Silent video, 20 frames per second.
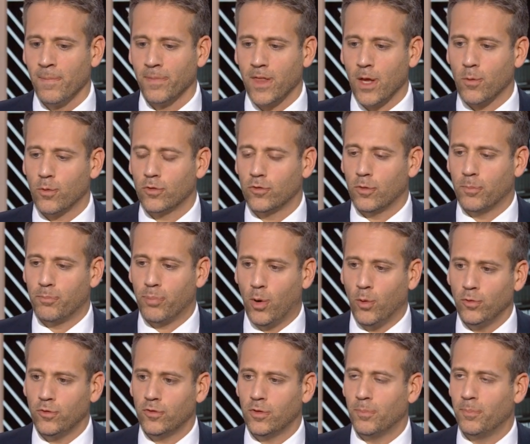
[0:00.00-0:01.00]
They were
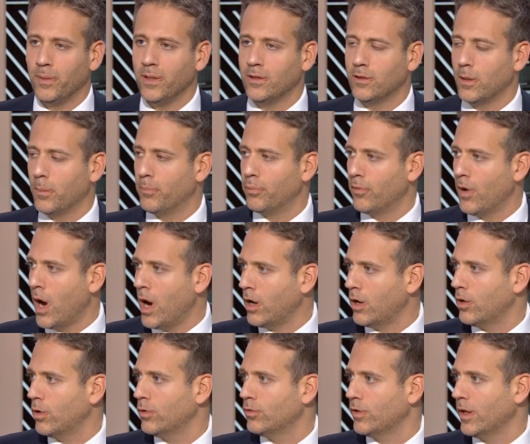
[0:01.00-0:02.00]
supposed to beat the
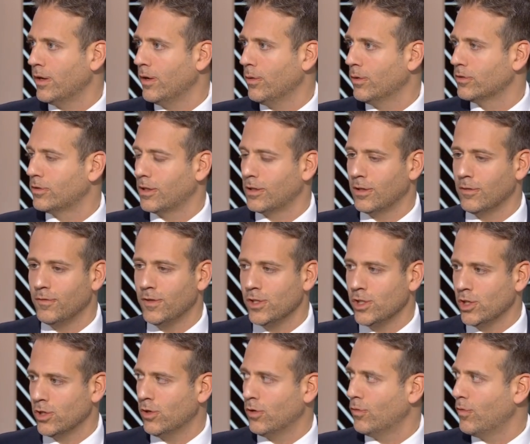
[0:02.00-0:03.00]
Broncos. I know it's a
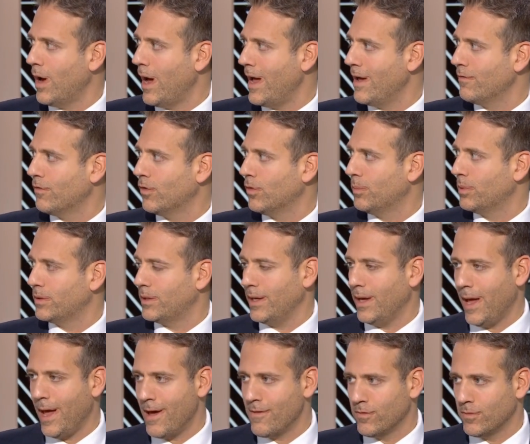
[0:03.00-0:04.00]
divisional rival, but they
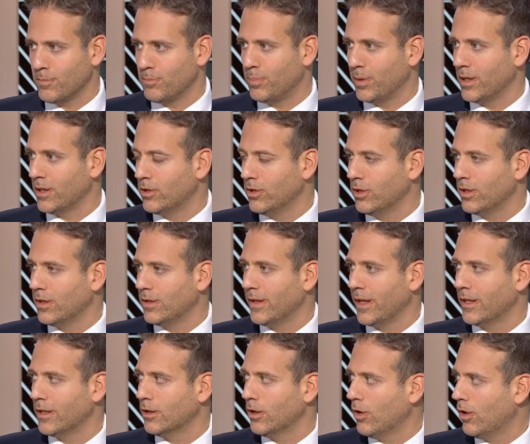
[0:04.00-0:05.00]
haven't been good, and
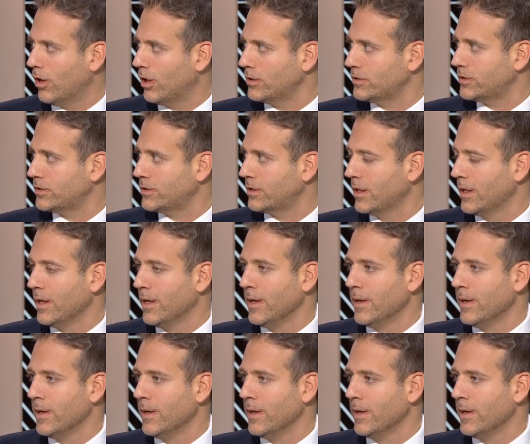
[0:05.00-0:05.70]
they lost.